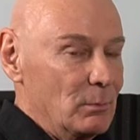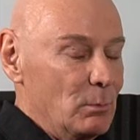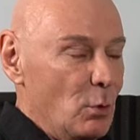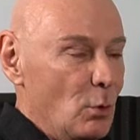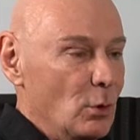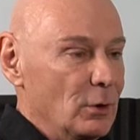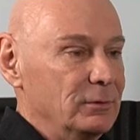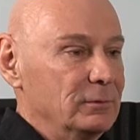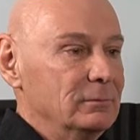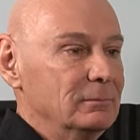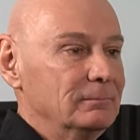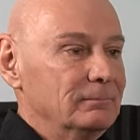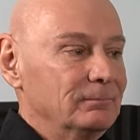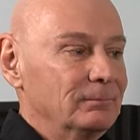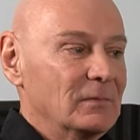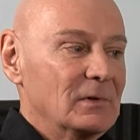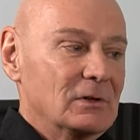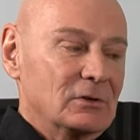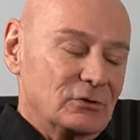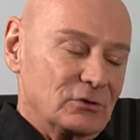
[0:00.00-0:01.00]
important,
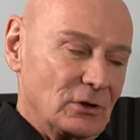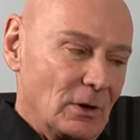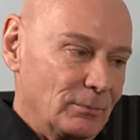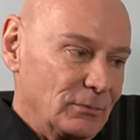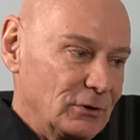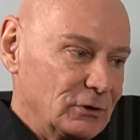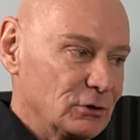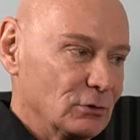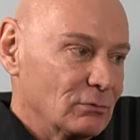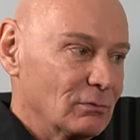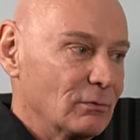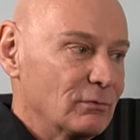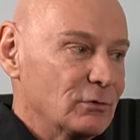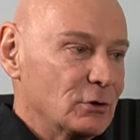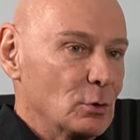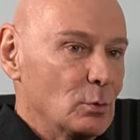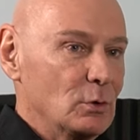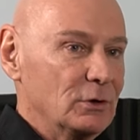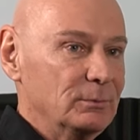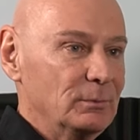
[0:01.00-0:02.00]
something to
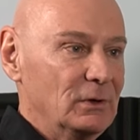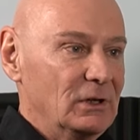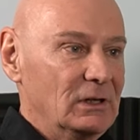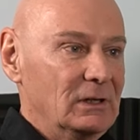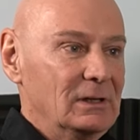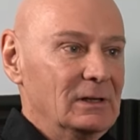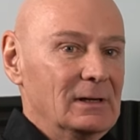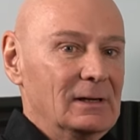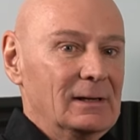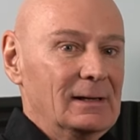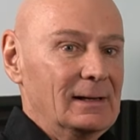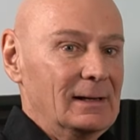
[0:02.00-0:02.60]
review with me